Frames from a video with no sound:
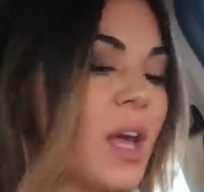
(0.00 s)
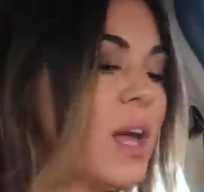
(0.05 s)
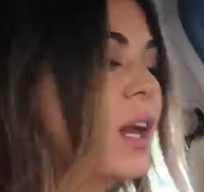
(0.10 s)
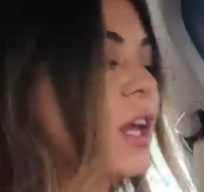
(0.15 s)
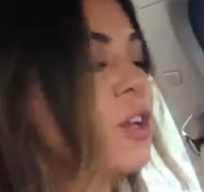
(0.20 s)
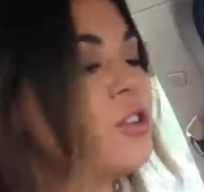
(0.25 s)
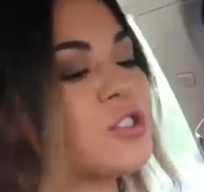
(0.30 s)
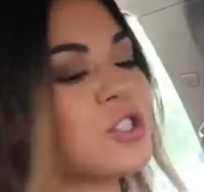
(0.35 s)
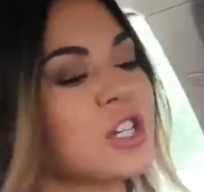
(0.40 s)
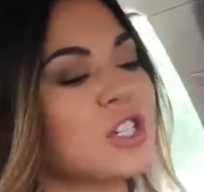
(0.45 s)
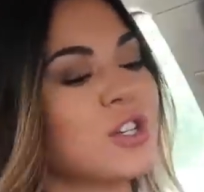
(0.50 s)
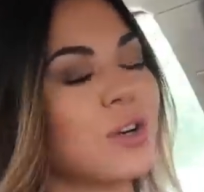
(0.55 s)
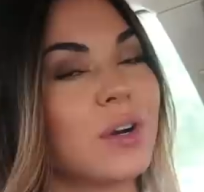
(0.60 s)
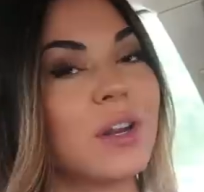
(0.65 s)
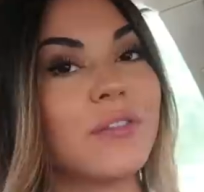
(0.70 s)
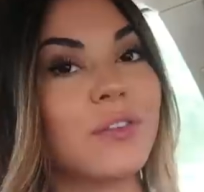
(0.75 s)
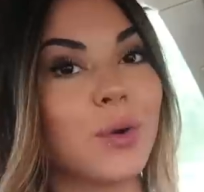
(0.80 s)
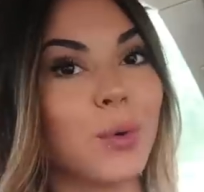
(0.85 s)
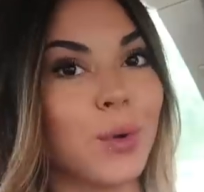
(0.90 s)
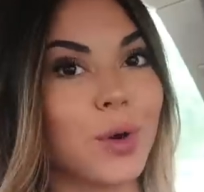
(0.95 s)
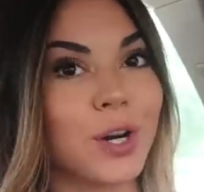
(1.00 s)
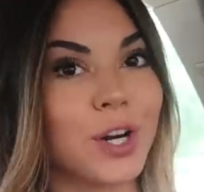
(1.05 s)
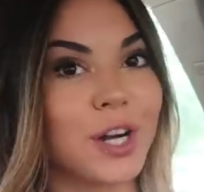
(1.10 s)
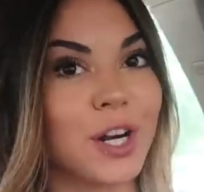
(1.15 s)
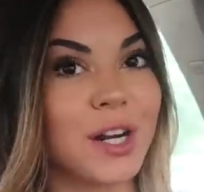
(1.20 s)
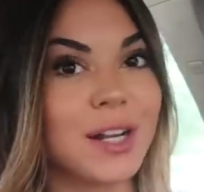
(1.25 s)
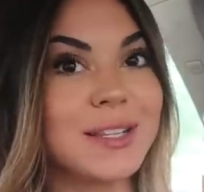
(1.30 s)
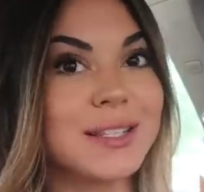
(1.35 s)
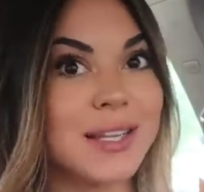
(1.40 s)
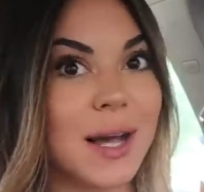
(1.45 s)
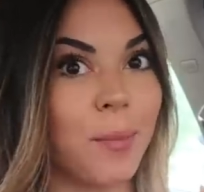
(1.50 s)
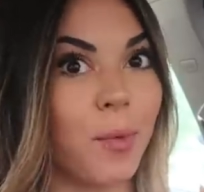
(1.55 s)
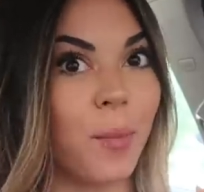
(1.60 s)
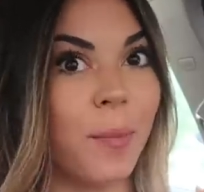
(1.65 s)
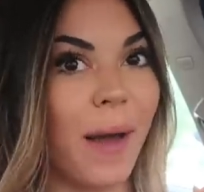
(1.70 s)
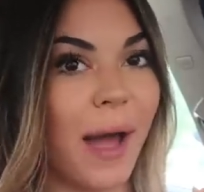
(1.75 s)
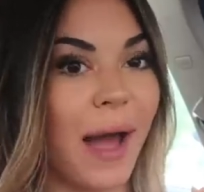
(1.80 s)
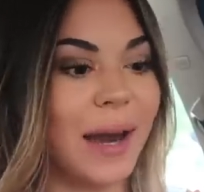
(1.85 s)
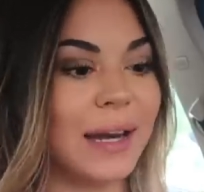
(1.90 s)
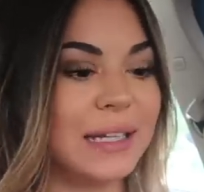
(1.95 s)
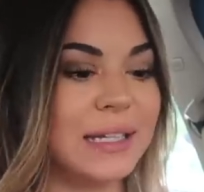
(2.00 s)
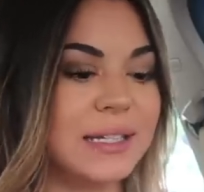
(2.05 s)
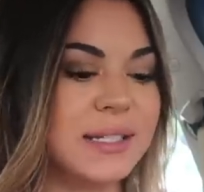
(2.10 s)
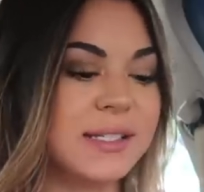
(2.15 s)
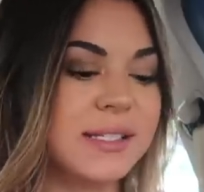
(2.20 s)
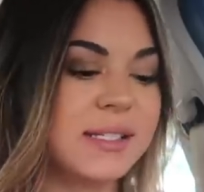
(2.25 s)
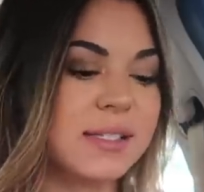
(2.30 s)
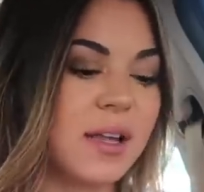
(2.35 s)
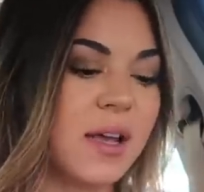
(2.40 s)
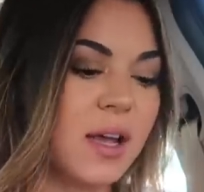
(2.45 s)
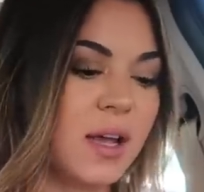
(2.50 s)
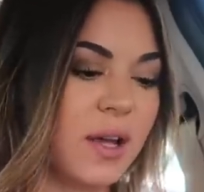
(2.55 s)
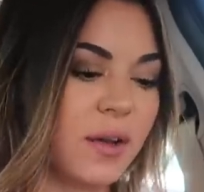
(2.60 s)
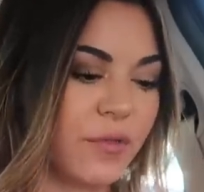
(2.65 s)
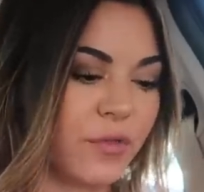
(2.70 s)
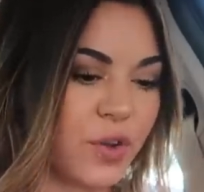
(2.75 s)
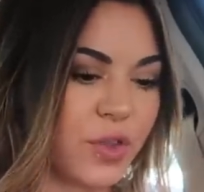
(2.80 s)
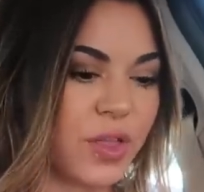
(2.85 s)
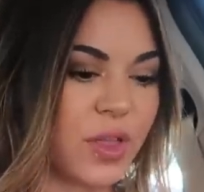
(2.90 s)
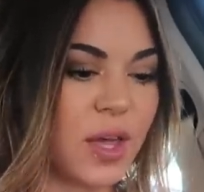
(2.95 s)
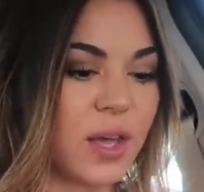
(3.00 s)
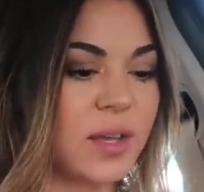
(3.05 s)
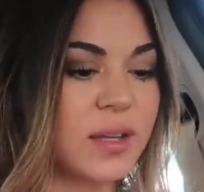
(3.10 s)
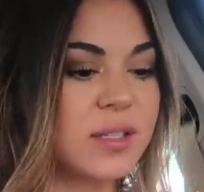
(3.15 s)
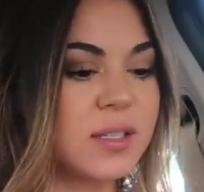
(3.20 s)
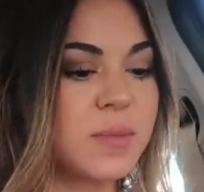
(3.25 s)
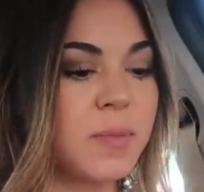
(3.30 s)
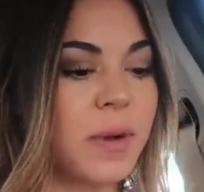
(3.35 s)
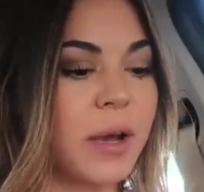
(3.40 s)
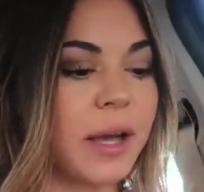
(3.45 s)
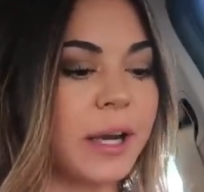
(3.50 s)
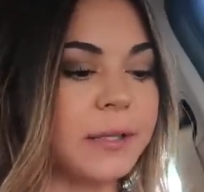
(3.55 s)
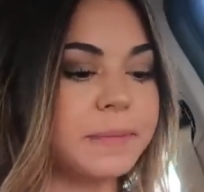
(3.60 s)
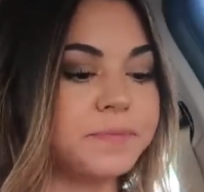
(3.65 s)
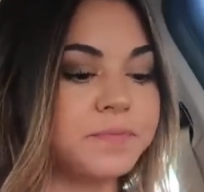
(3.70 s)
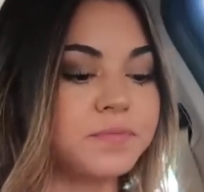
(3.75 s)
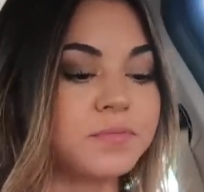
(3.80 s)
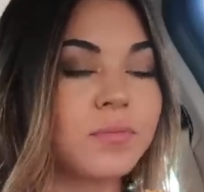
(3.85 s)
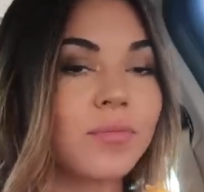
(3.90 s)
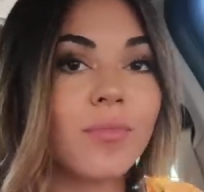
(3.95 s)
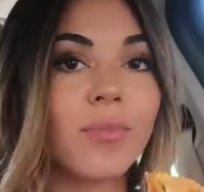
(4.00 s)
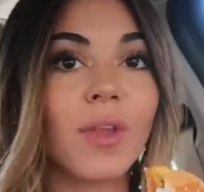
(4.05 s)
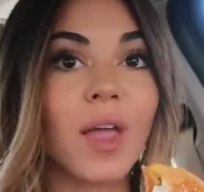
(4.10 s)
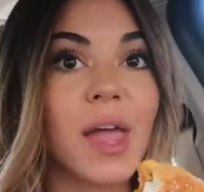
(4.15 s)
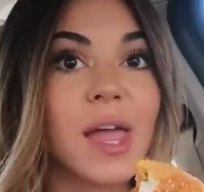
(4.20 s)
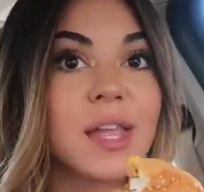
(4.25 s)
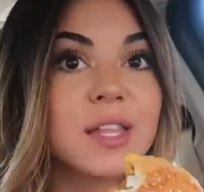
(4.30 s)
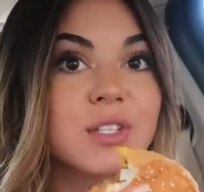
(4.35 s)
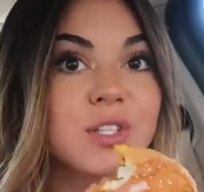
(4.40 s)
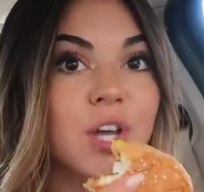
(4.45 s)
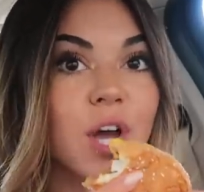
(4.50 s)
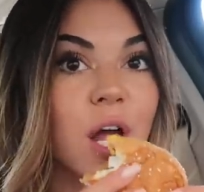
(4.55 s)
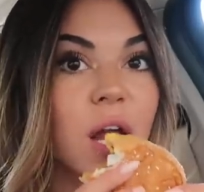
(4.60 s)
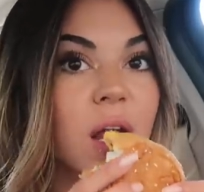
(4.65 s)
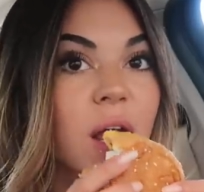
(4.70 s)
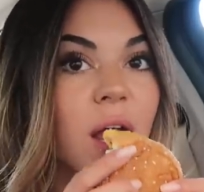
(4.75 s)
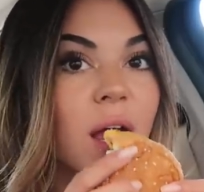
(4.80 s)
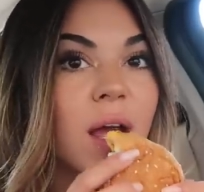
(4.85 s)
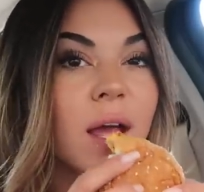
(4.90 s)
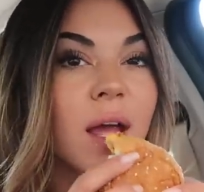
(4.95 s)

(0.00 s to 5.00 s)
And I usually don't even order double patties for things, but it's good.